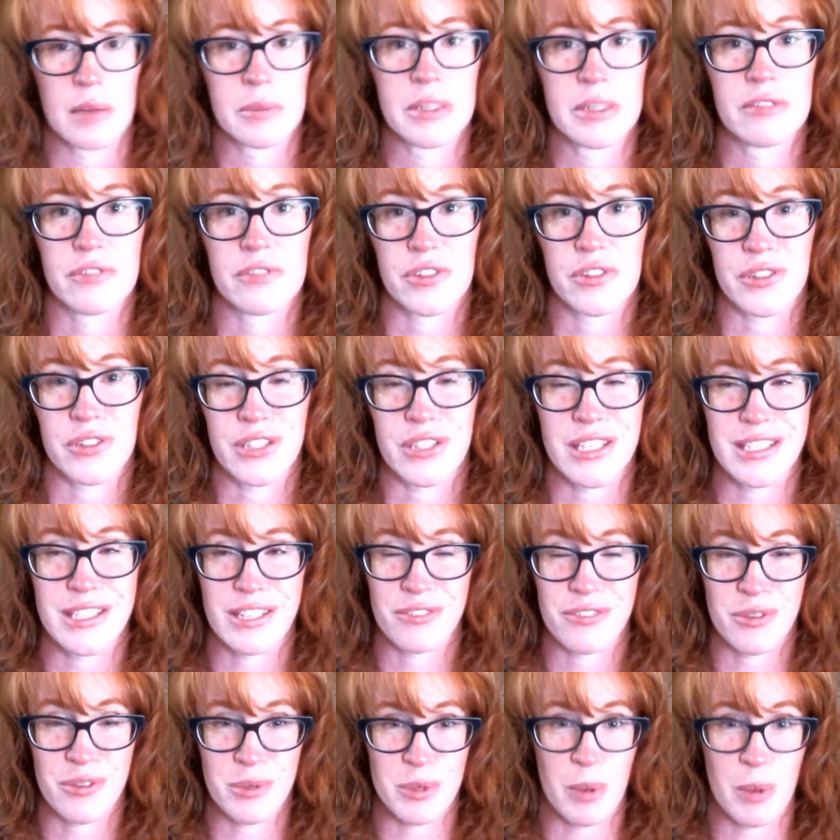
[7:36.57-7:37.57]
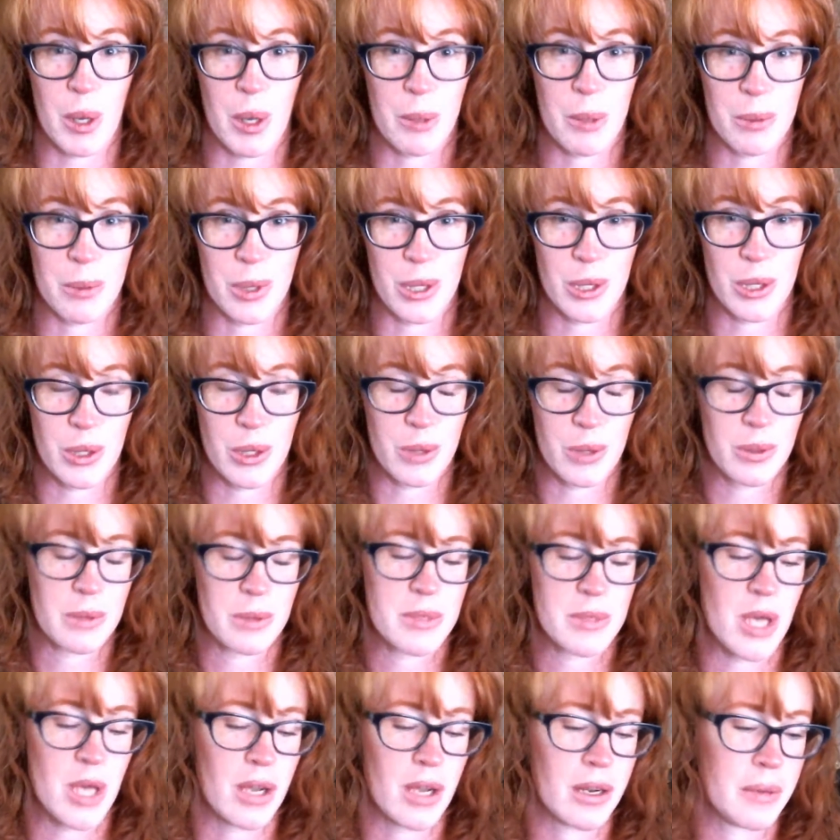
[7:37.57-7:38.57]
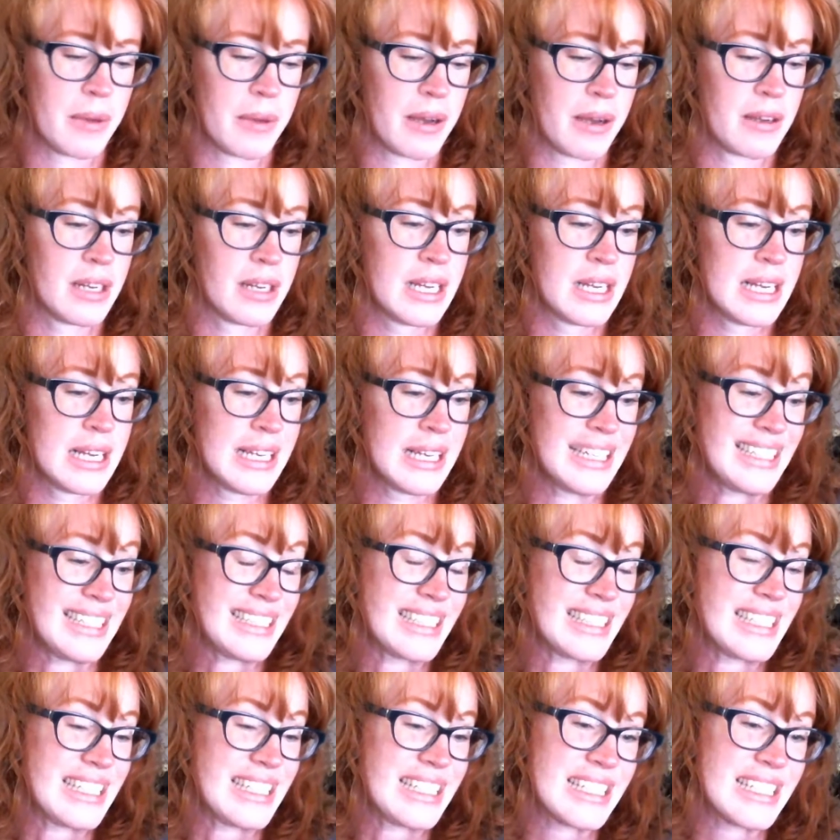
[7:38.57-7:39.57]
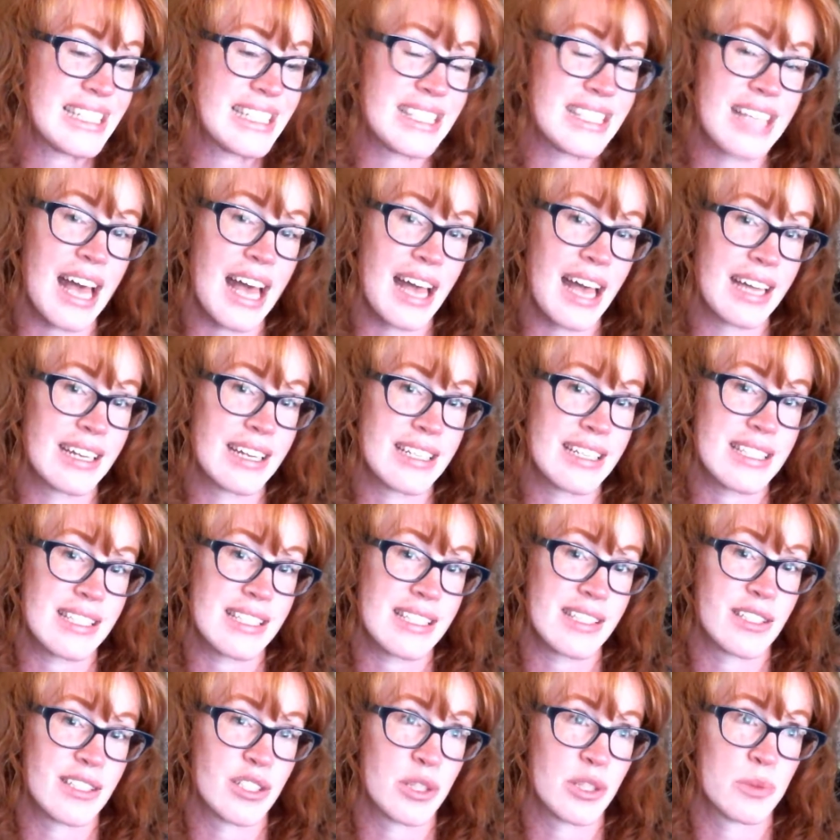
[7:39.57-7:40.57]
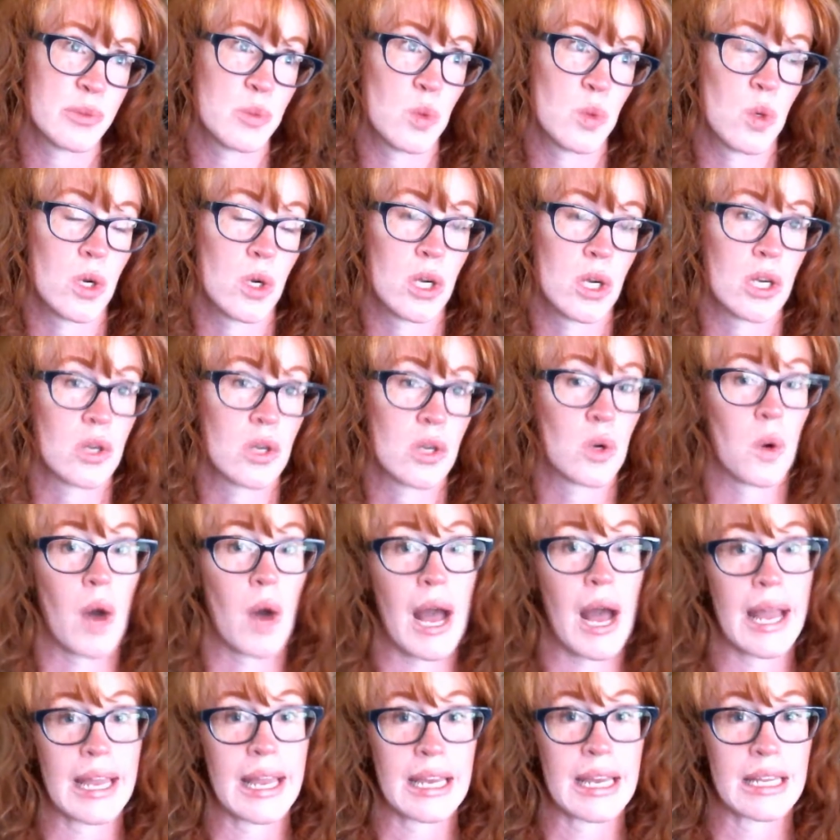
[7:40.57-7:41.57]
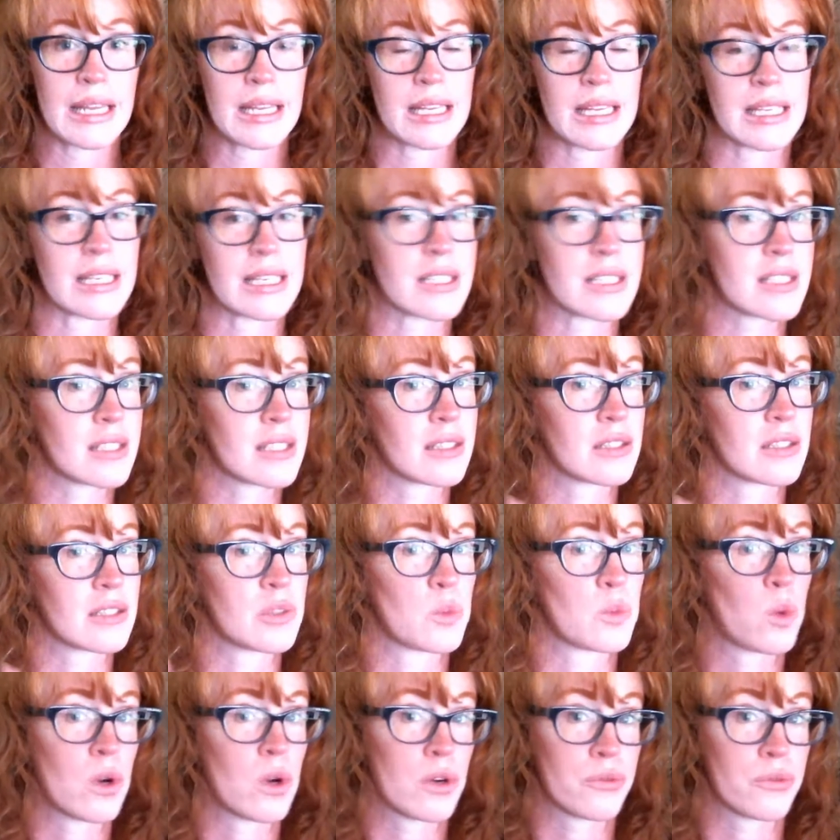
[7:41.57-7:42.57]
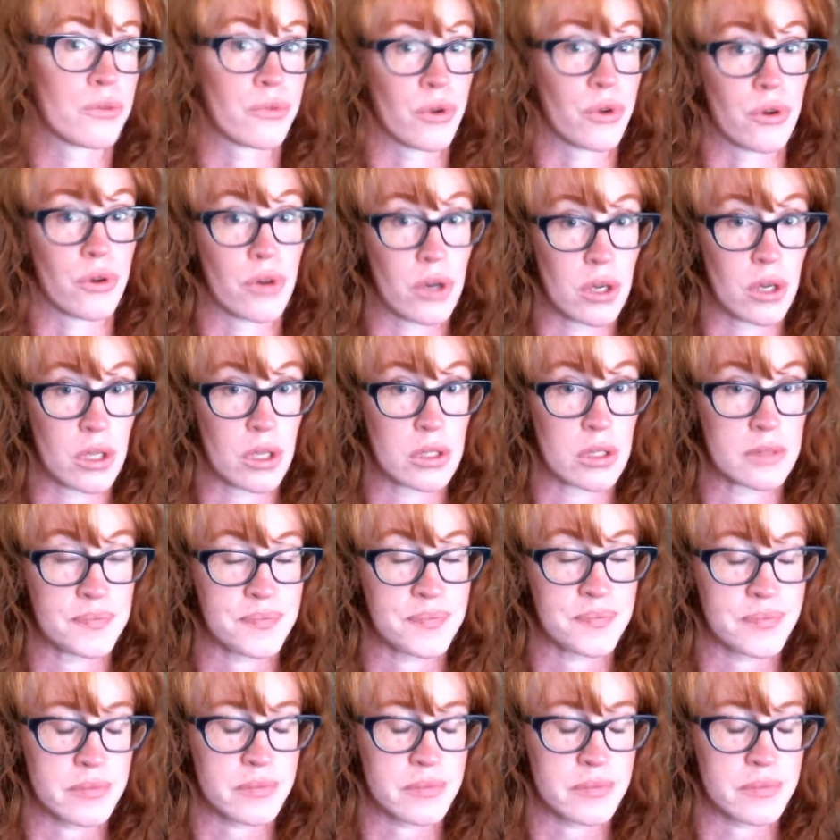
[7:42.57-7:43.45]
If you're listening from Spartanburg, you know what I'm talking about. And the east side is a little more quiet and gets a little more rural.